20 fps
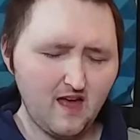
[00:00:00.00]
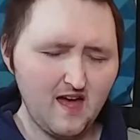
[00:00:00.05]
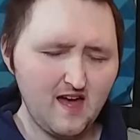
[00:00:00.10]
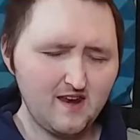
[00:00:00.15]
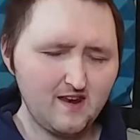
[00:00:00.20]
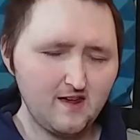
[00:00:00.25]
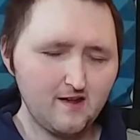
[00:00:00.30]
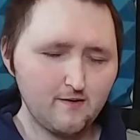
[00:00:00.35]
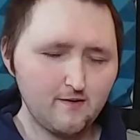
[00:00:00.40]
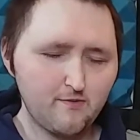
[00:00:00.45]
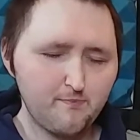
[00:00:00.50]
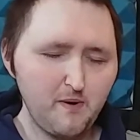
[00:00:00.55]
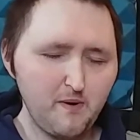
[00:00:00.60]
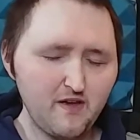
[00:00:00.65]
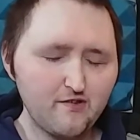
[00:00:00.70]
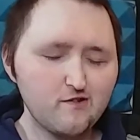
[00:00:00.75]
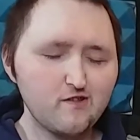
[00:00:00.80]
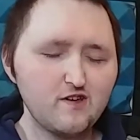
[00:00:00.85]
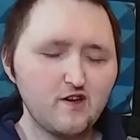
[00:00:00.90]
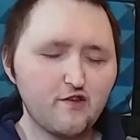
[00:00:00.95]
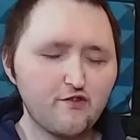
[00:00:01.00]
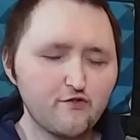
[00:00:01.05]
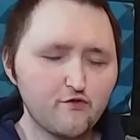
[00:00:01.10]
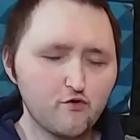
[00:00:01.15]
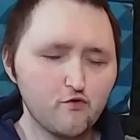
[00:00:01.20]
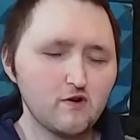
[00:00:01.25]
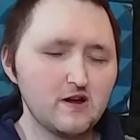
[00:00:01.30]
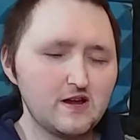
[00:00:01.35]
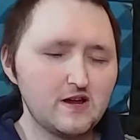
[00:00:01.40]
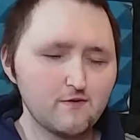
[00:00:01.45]
and it's basically a
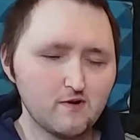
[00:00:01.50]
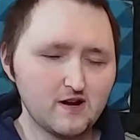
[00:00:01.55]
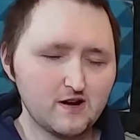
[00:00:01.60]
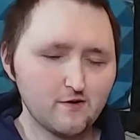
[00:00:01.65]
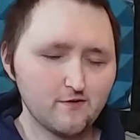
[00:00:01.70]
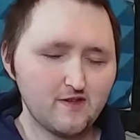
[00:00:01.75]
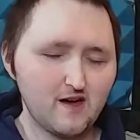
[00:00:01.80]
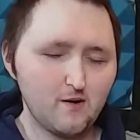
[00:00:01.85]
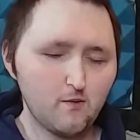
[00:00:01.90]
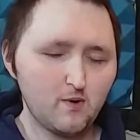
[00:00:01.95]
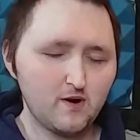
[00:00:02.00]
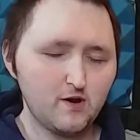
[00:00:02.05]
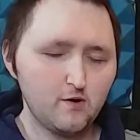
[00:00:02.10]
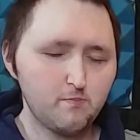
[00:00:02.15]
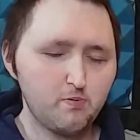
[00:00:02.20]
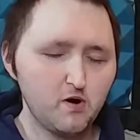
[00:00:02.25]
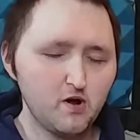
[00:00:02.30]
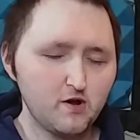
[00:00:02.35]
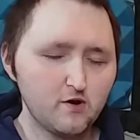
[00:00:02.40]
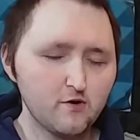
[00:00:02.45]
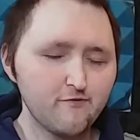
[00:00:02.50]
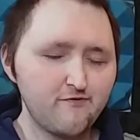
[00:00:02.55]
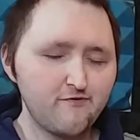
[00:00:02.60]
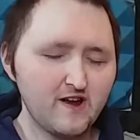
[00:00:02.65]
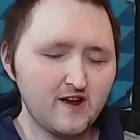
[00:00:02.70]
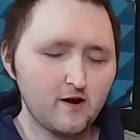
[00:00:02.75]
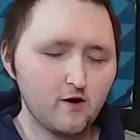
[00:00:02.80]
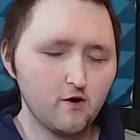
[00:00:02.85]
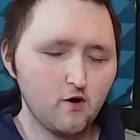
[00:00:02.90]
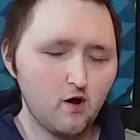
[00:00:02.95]
screen reader that when you put your
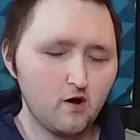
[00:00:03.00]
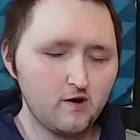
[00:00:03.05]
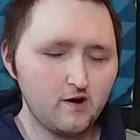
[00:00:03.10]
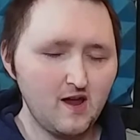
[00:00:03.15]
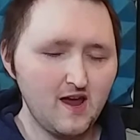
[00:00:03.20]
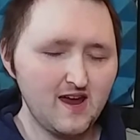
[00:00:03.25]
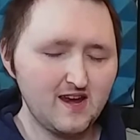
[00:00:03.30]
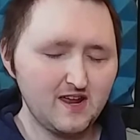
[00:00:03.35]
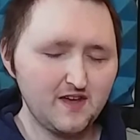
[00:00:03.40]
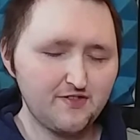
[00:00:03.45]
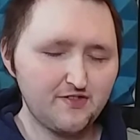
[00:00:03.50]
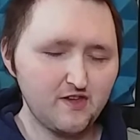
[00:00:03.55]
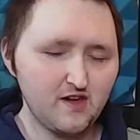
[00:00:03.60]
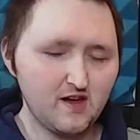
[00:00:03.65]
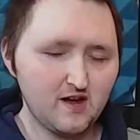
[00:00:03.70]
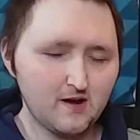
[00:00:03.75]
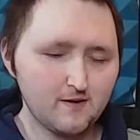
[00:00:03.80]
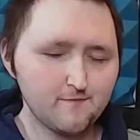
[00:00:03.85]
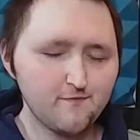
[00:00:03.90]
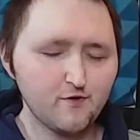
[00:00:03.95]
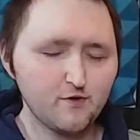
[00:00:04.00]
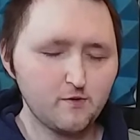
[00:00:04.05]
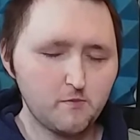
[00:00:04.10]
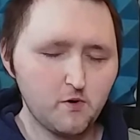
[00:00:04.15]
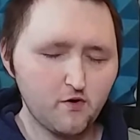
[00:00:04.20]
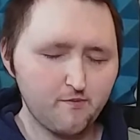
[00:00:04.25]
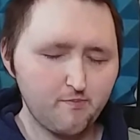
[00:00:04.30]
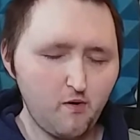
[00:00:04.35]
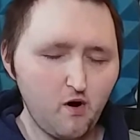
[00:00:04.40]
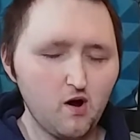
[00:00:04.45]
finger on anything, for the
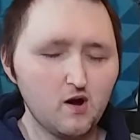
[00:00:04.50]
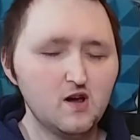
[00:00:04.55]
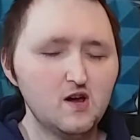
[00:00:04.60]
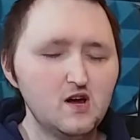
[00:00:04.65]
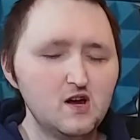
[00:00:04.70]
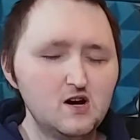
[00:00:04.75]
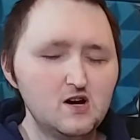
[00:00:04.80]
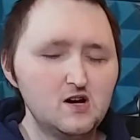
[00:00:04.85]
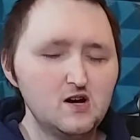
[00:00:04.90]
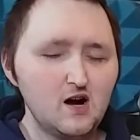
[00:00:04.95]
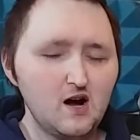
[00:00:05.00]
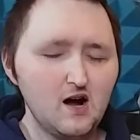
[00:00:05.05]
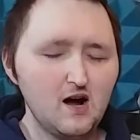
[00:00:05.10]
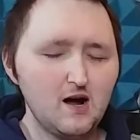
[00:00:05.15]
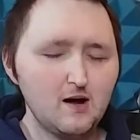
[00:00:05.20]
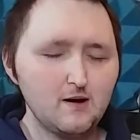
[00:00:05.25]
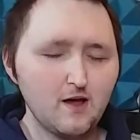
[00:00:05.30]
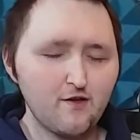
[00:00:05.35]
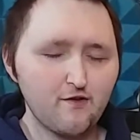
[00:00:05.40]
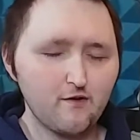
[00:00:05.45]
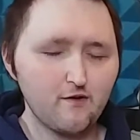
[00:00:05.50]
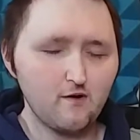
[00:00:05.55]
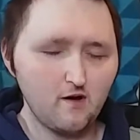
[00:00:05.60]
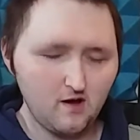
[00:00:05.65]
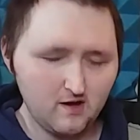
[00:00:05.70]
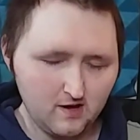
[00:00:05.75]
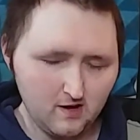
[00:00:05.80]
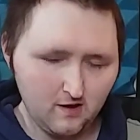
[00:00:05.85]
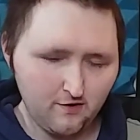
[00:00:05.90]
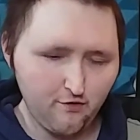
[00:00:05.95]
most part,
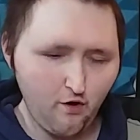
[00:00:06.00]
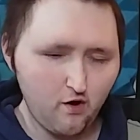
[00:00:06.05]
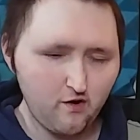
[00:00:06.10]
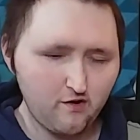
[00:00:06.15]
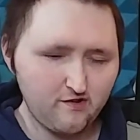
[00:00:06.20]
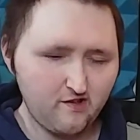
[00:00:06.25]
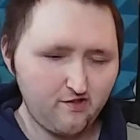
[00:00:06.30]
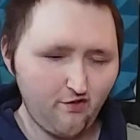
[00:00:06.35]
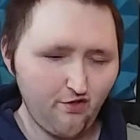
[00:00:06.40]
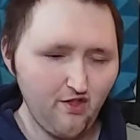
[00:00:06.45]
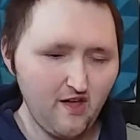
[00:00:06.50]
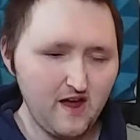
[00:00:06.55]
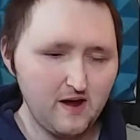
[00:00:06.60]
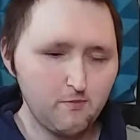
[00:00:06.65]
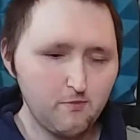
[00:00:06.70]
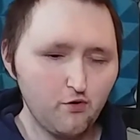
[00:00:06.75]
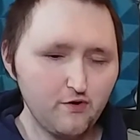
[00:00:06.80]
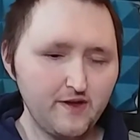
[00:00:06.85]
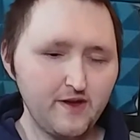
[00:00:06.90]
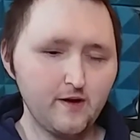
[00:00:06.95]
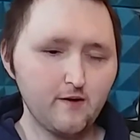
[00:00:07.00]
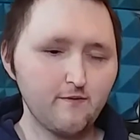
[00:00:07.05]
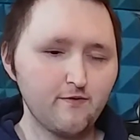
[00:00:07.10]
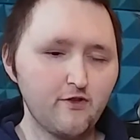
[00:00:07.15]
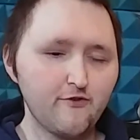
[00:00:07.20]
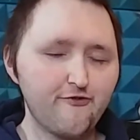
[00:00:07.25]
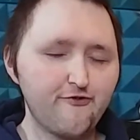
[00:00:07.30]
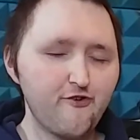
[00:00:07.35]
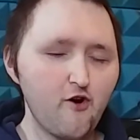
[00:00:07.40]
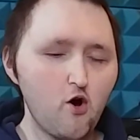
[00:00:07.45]
as long as it's labeled,
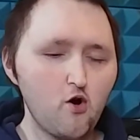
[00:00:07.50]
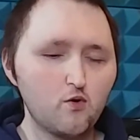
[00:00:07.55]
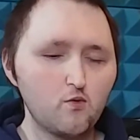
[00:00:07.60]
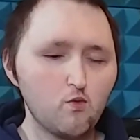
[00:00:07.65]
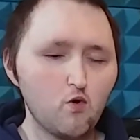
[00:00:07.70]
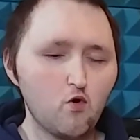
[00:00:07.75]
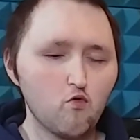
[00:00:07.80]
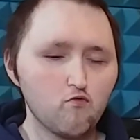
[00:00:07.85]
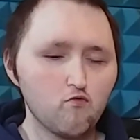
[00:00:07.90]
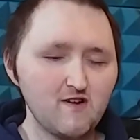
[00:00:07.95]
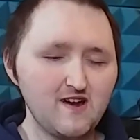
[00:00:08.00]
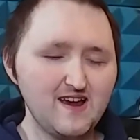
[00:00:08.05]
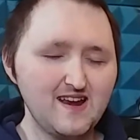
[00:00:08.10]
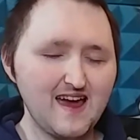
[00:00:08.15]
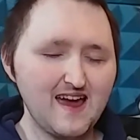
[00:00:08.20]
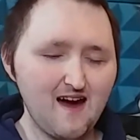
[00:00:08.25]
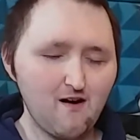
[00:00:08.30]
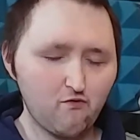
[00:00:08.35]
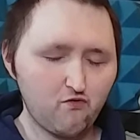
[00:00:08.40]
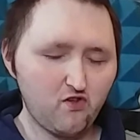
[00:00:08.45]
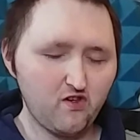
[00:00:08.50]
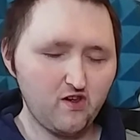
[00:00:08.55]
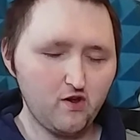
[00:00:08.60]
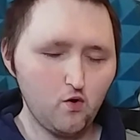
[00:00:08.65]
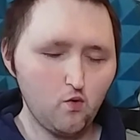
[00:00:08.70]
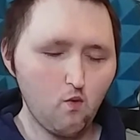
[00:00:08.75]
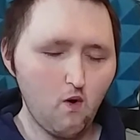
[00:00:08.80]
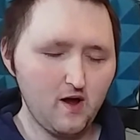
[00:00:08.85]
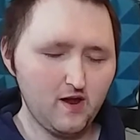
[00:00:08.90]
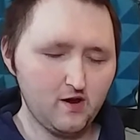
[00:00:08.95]
the phone will read out to
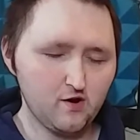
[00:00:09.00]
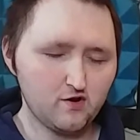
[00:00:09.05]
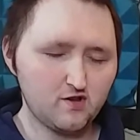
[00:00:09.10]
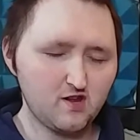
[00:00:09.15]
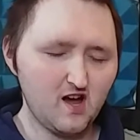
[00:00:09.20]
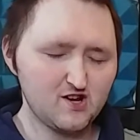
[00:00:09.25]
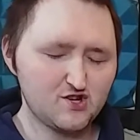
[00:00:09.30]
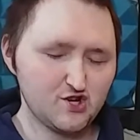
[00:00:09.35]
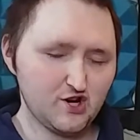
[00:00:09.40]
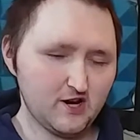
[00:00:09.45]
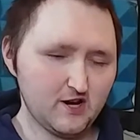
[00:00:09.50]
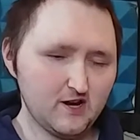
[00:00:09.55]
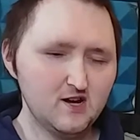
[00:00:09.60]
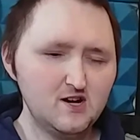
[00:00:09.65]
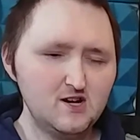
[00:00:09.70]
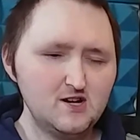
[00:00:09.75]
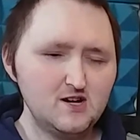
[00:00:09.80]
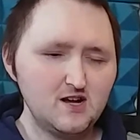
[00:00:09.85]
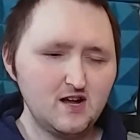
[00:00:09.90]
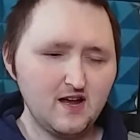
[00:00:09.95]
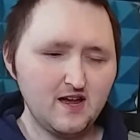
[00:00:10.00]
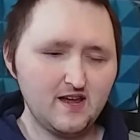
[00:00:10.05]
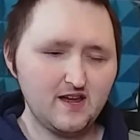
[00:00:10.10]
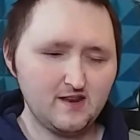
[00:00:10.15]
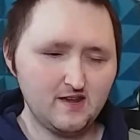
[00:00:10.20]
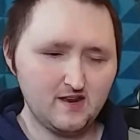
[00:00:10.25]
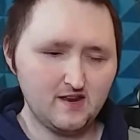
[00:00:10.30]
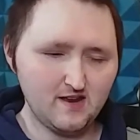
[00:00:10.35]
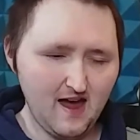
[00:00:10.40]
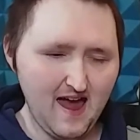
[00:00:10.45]
you what you're touching
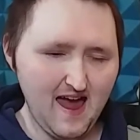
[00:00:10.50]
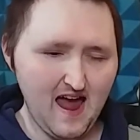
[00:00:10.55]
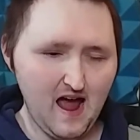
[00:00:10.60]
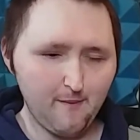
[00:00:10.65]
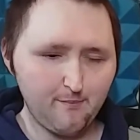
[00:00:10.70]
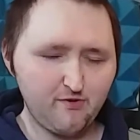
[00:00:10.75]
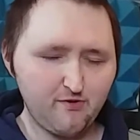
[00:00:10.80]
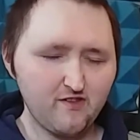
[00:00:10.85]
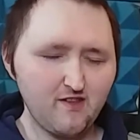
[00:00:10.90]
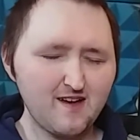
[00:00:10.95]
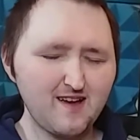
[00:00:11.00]
in apps.